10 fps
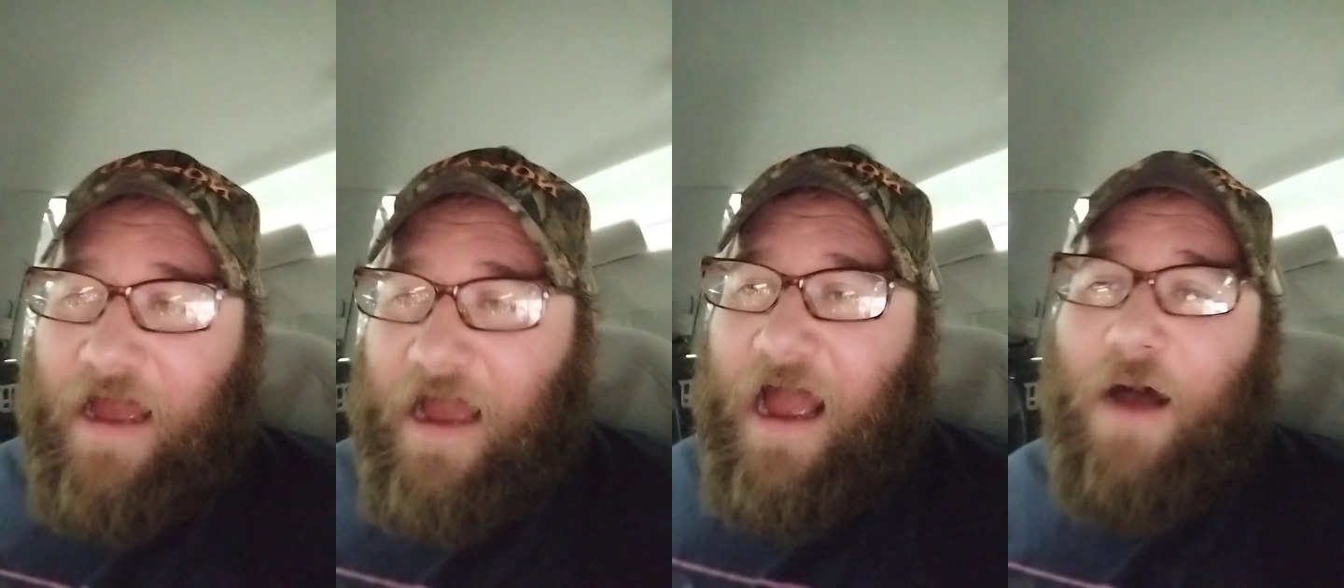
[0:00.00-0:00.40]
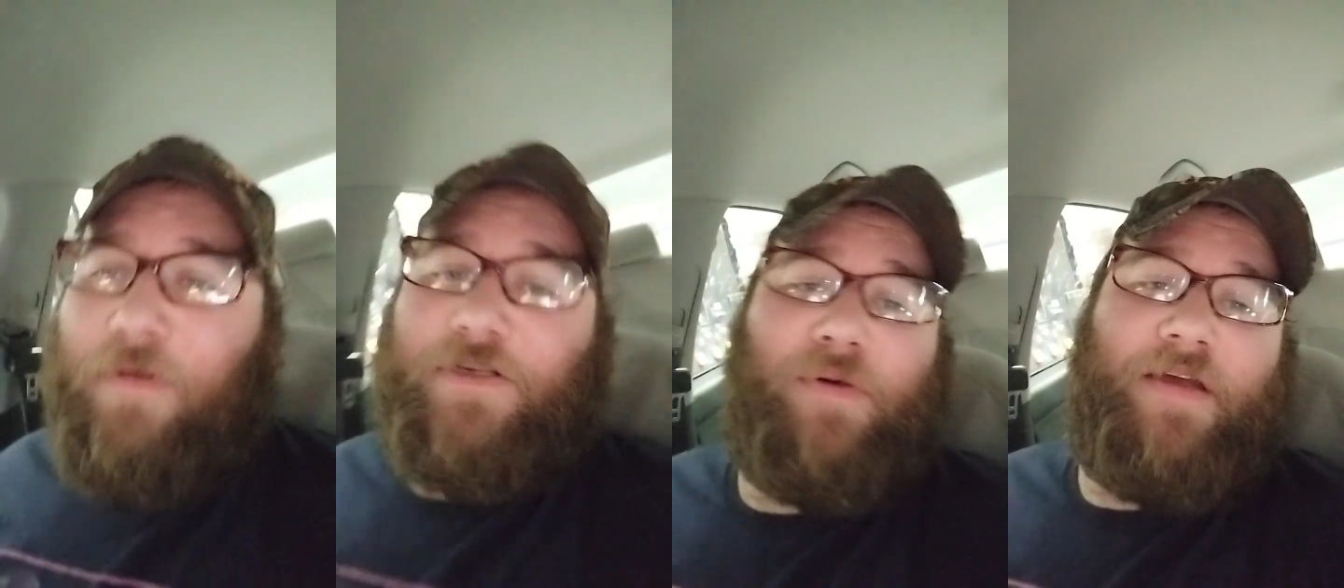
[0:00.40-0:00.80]
how
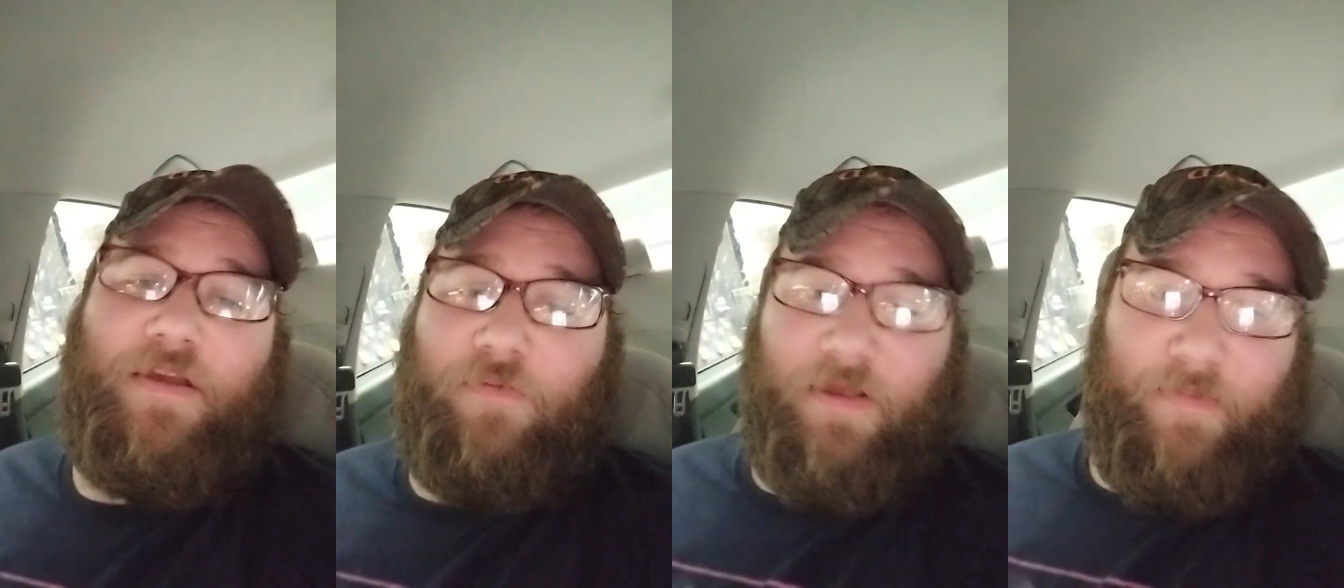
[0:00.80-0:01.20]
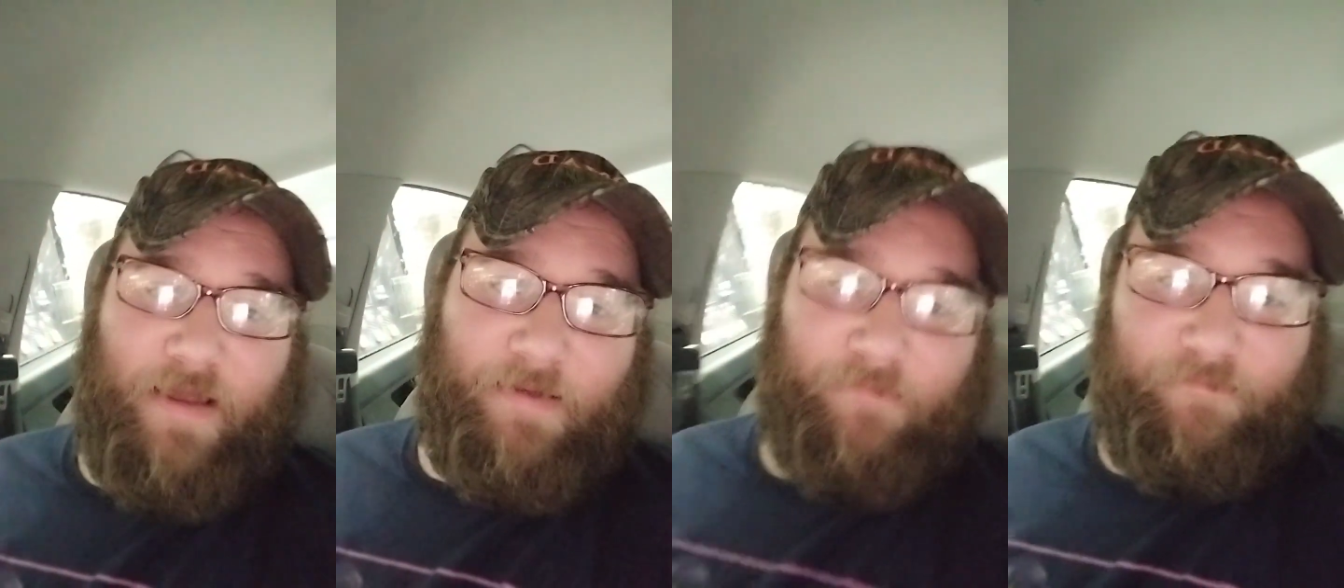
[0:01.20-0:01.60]
much money are they really
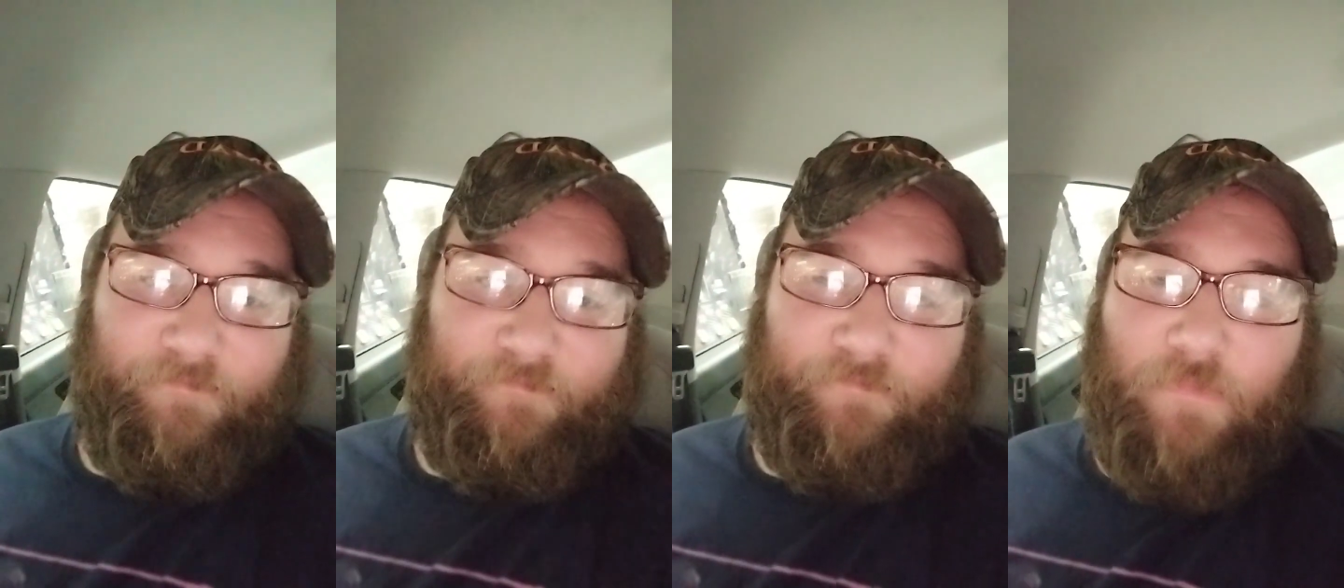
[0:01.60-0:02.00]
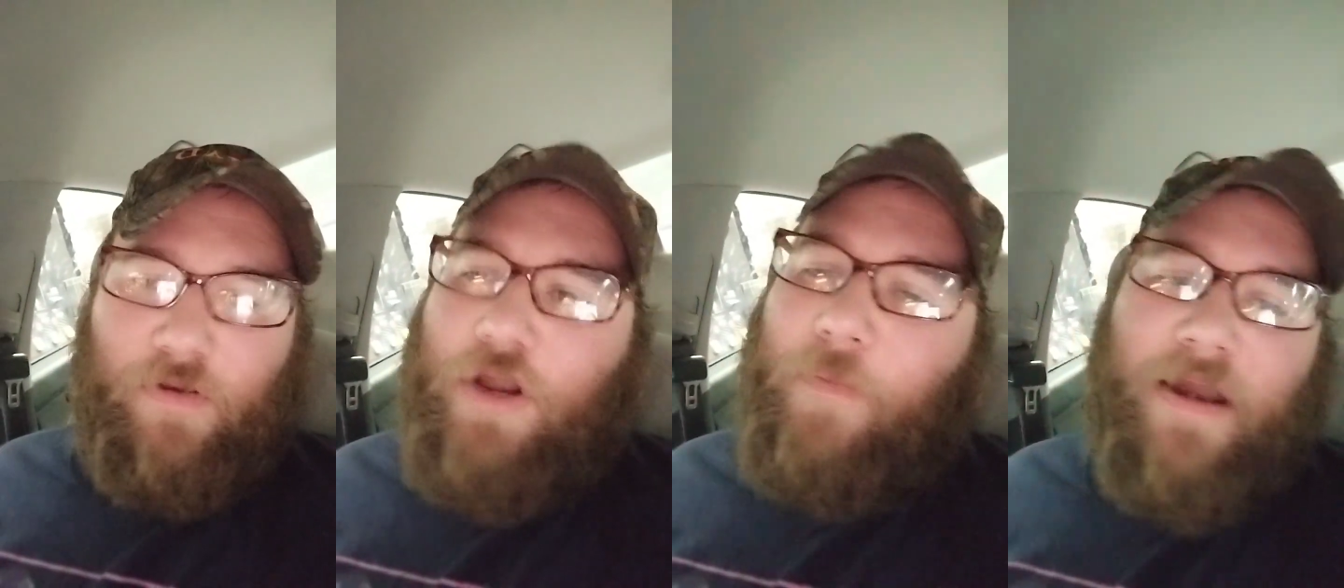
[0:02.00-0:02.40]
making?
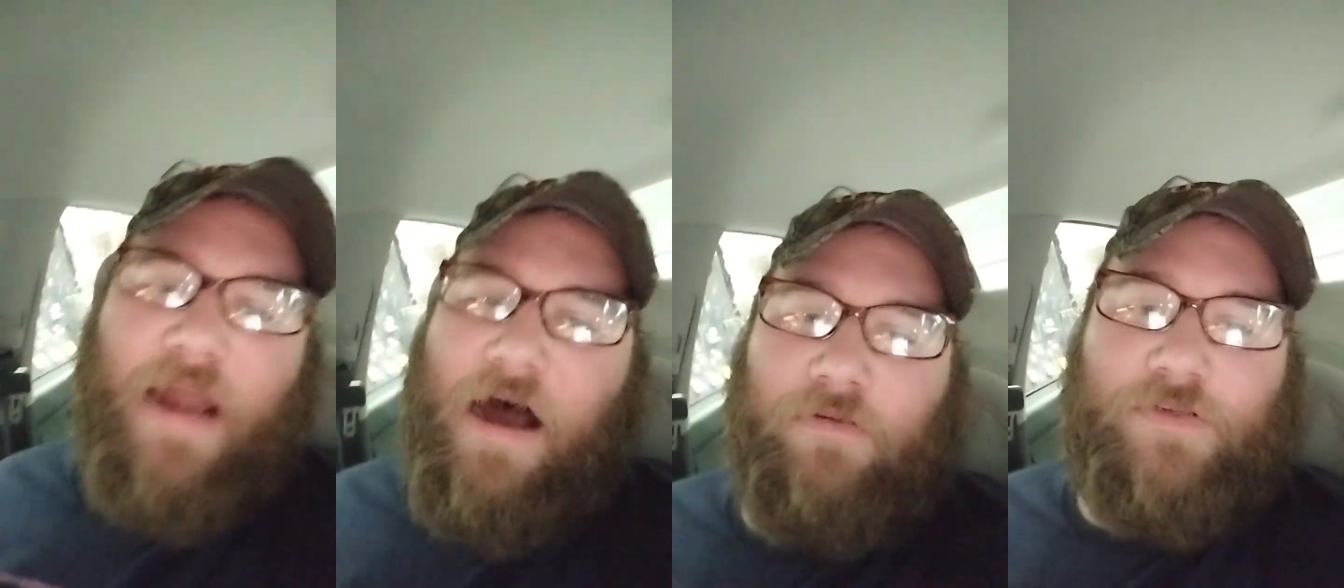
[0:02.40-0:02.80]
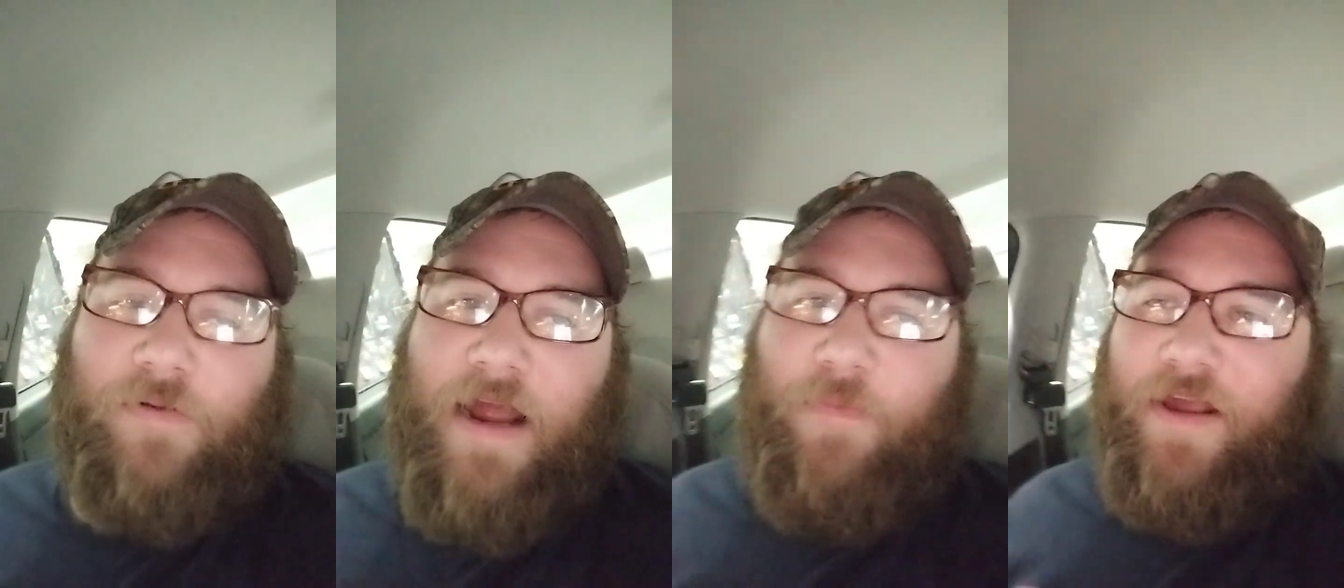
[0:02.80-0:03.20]
Nobody knows,
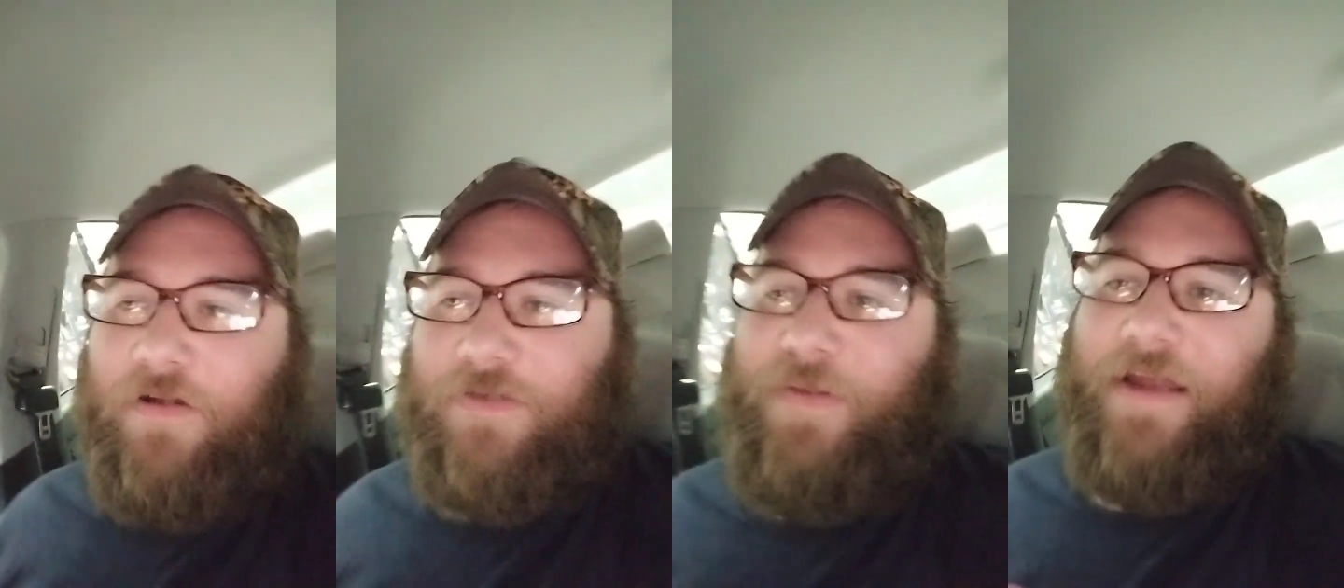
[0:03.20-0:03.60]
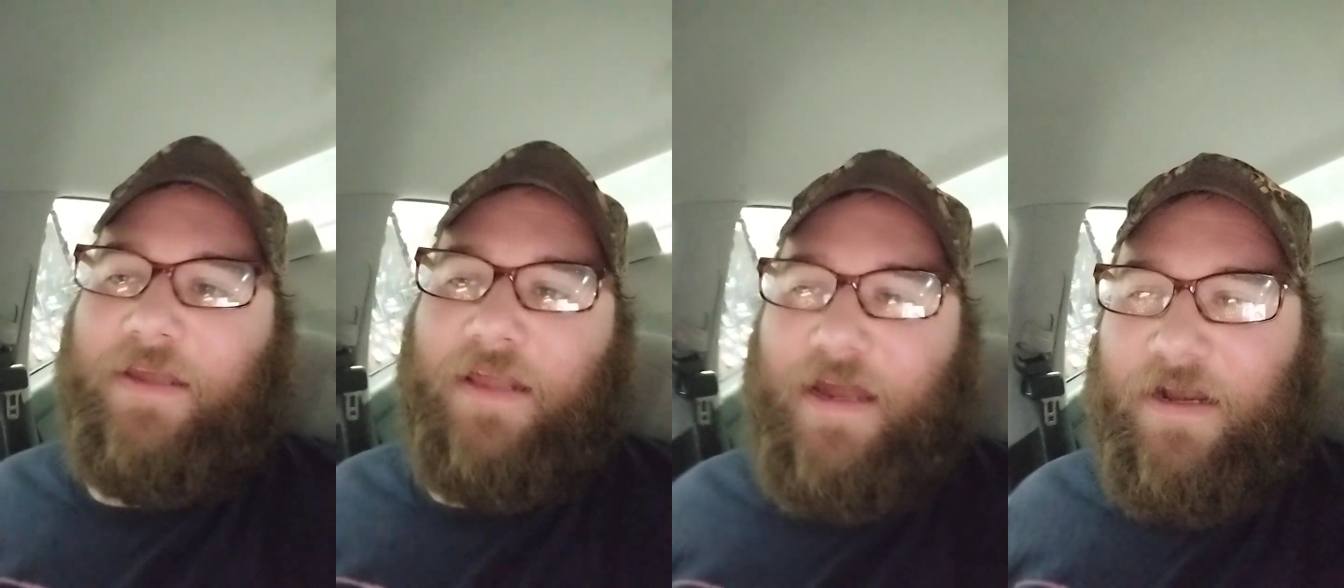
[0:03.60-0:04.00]
right? We can all
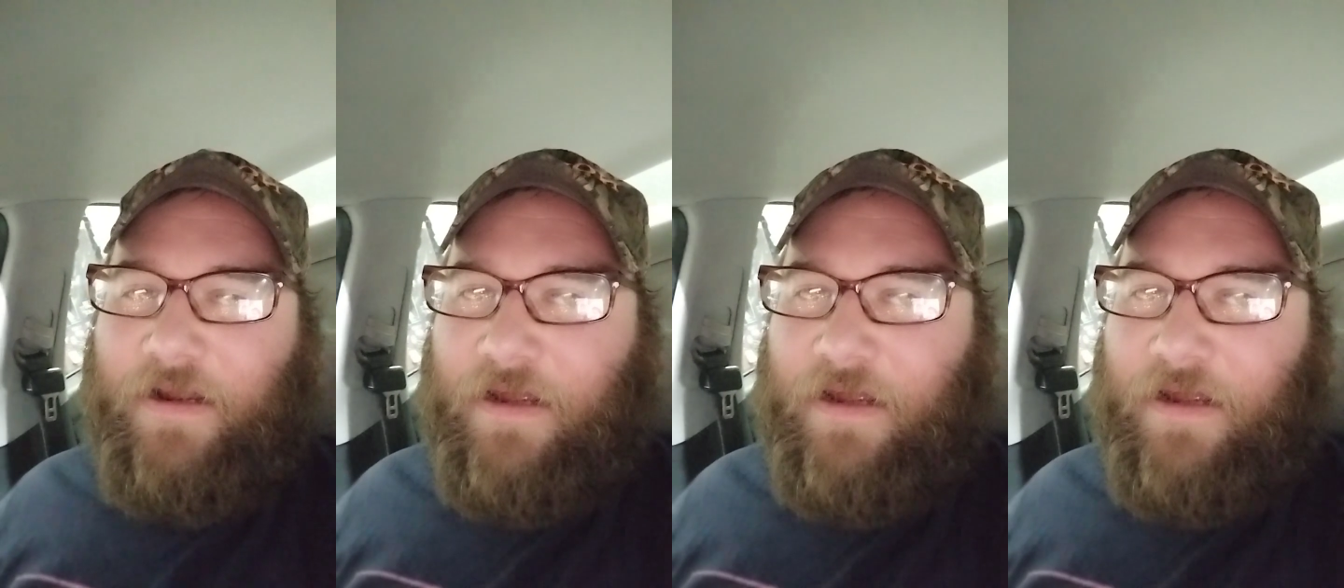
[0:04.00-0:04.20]
speculate.